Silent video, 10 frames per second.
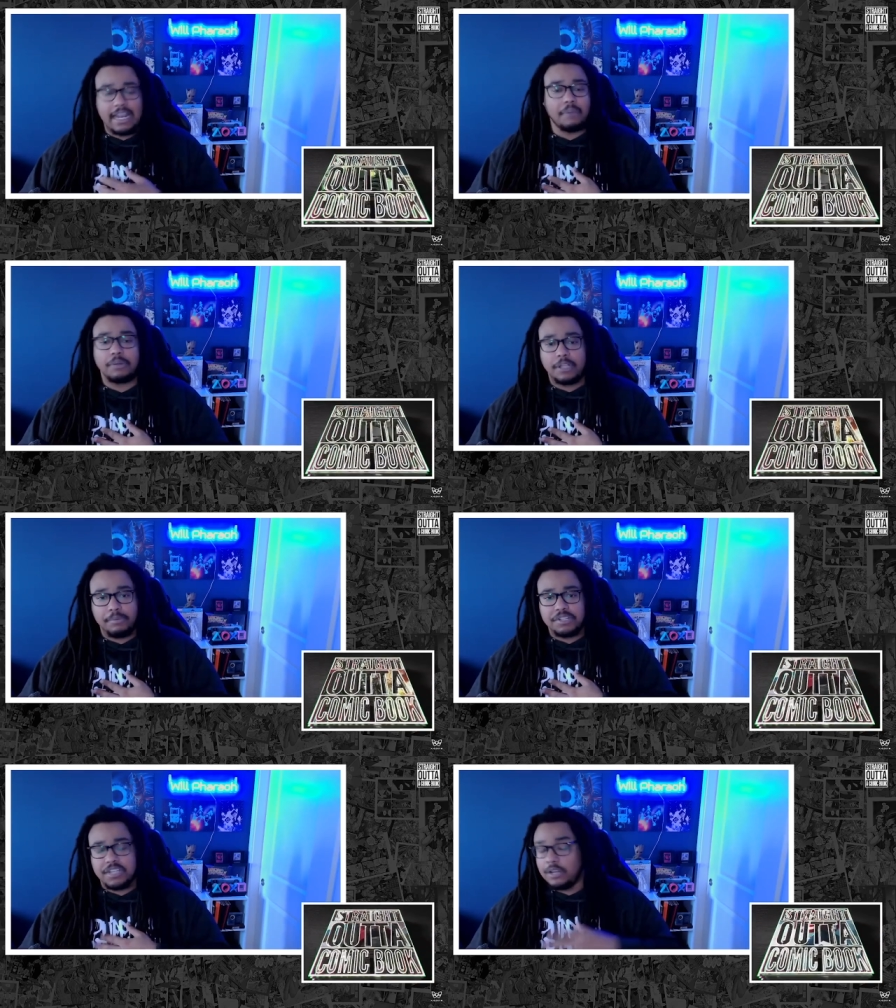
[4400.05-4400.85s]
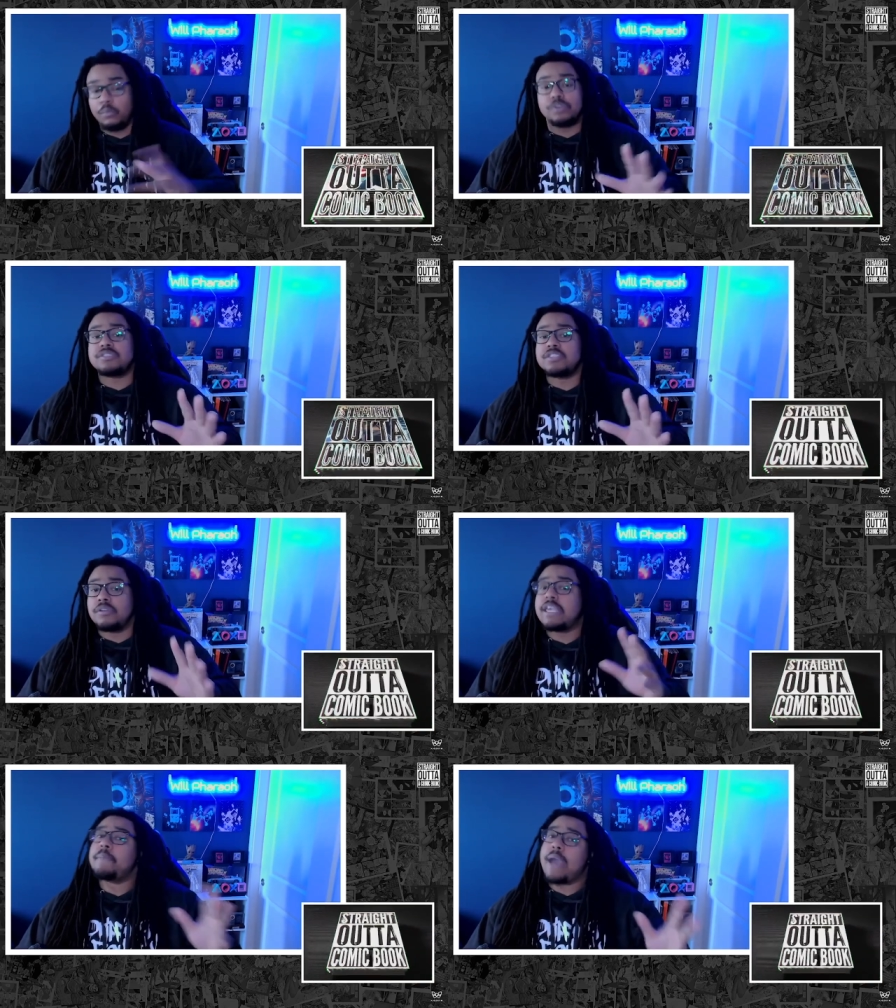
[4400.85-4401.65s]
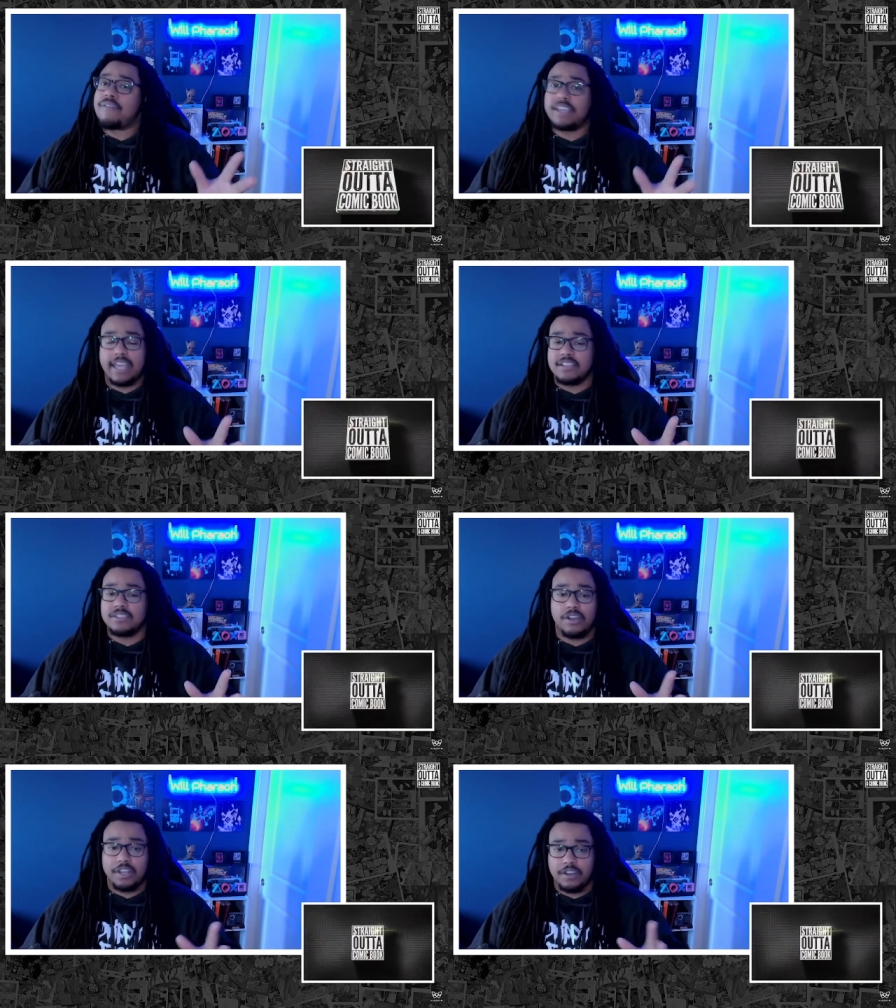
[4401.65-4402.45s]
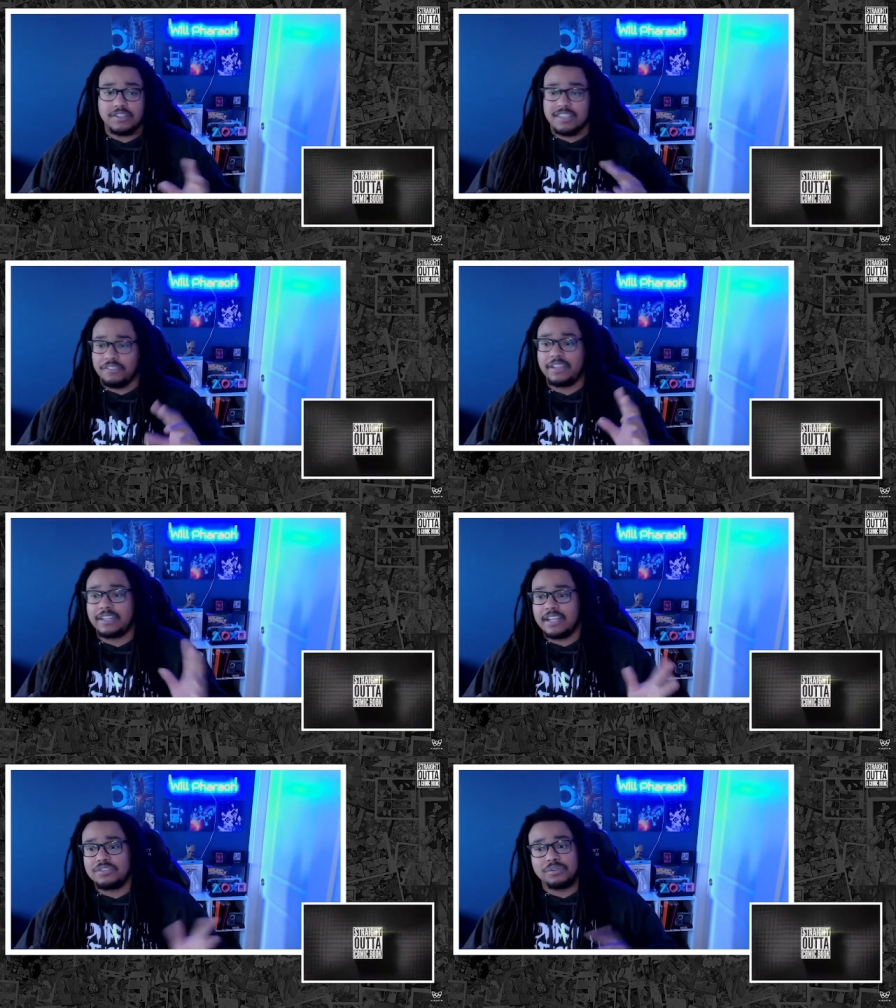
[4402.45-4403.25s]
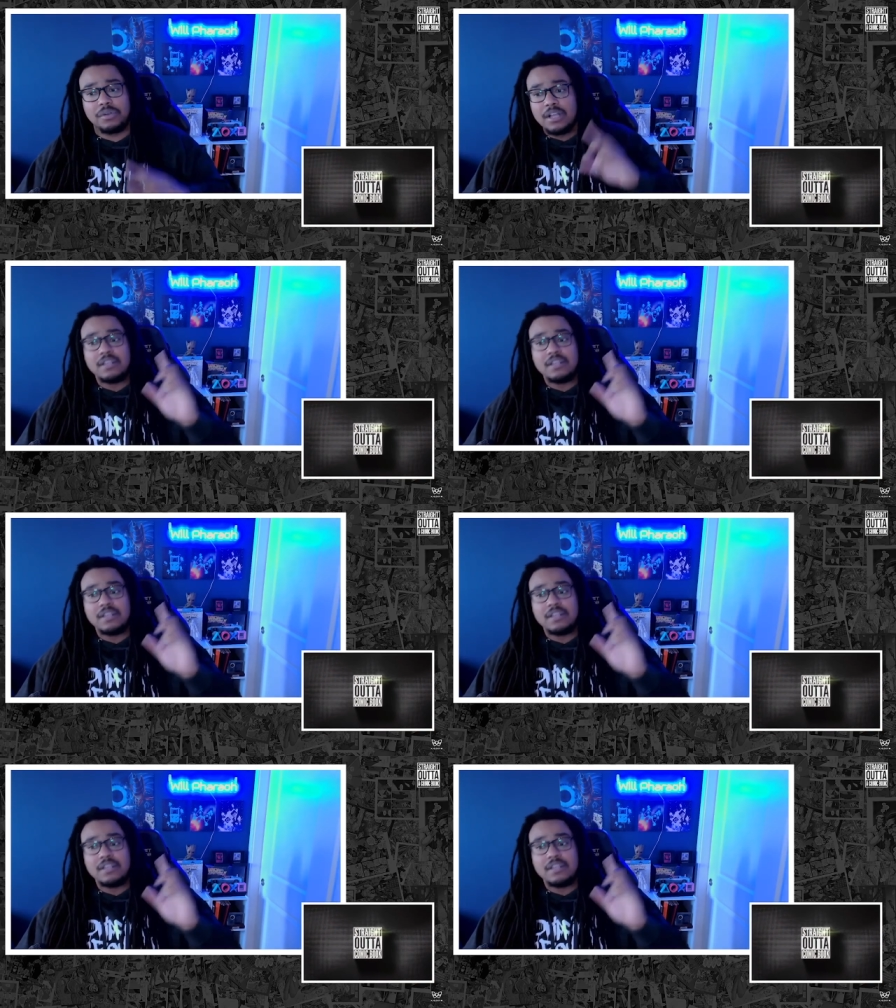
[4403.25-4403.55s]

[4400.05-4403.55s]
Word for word: I really appreciate it. We'll still keep having guests on here and stuff like that too.